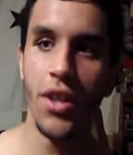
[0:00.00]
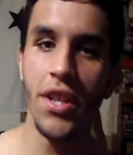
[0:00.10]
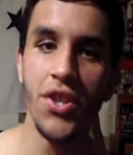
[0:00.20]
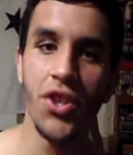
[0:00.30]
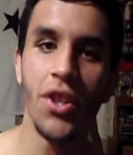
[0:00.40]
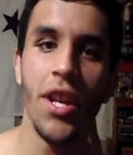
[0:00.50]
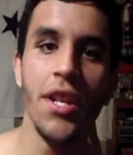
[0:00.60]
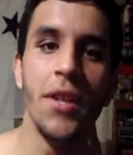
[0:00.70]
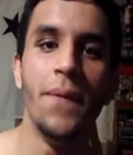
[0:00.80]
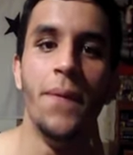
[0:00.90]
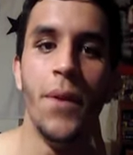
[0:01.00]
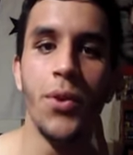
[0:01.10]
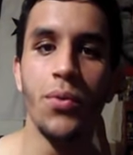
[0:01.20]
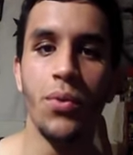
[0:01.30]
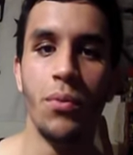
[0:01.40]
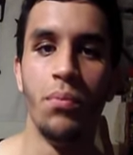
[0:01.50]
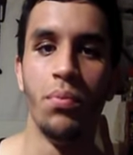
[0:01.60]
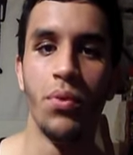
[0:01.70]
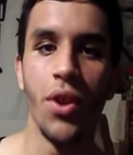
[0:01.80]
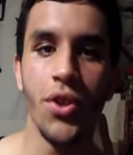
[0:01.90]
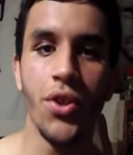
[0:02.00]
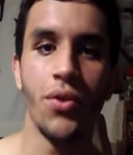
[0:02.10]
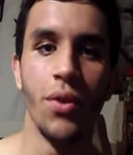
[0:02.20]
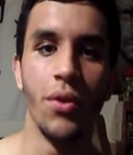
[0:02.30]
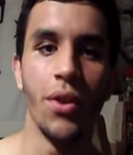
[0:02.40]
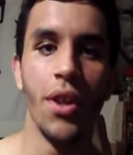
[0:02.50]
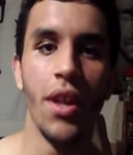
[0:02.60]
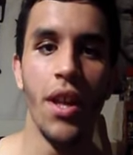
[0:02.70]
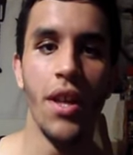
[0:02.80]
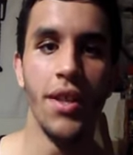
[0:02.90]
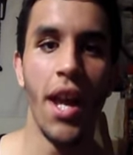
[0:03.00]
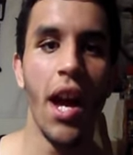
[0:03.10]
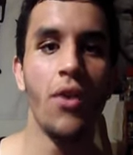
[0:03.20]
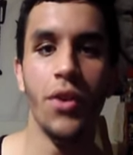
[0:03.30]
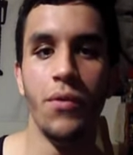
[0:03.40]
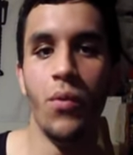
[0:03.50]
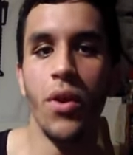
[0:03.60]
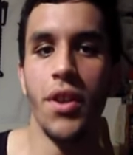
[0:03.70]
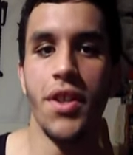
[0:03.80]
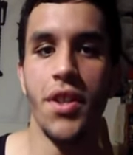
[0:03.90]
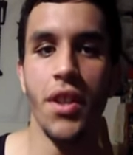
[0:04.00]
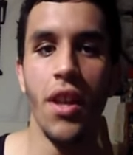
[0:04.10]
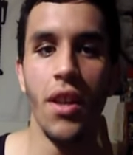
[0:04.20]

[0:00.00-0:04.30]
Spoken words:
Each individual brushstroke is how it works.